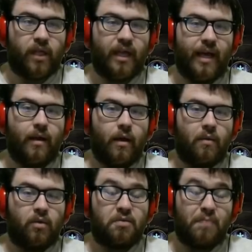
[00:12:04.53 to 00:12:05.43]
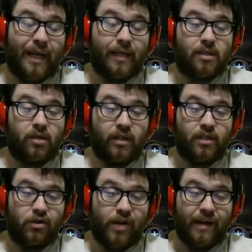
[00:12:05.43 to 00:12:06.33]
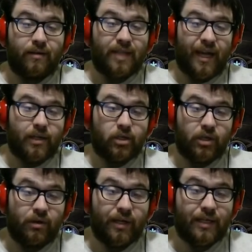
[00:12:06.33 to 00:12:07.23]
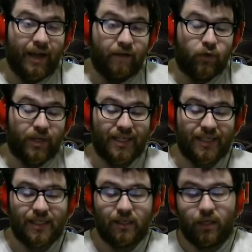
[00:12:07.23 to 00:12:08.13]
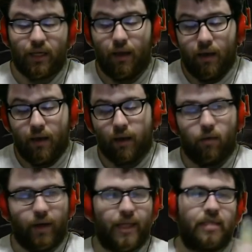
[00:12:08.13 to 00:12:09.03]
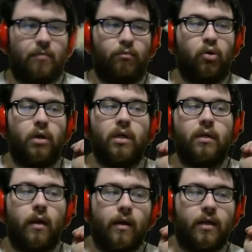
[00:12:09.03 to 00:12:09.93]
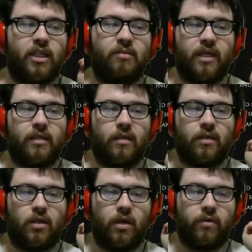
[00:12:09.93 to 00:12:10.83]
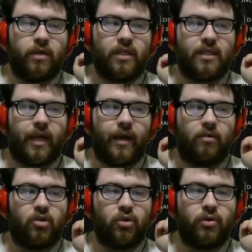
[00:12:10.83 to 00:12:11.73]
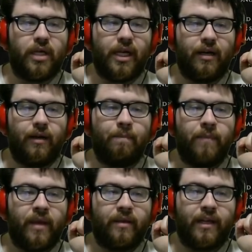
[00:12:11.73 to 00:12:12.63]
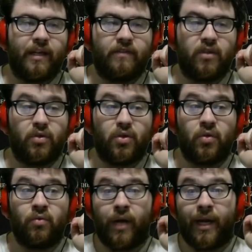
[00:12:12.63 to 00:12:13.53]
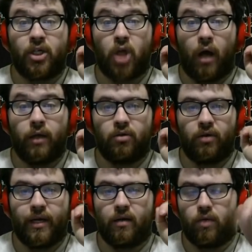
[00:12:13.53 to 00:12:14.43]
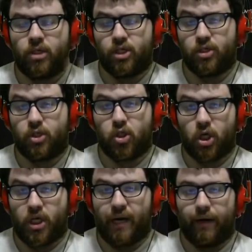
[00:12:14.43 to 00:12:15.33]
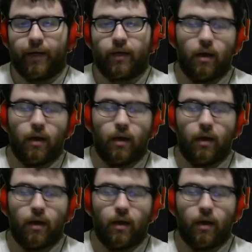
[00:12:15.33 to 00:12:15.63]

that, which make it so your tornadoes actually crit to halfway decently. And why that's important is because there's a node inside Druid here that gives you 2 rage on crit, which is generic,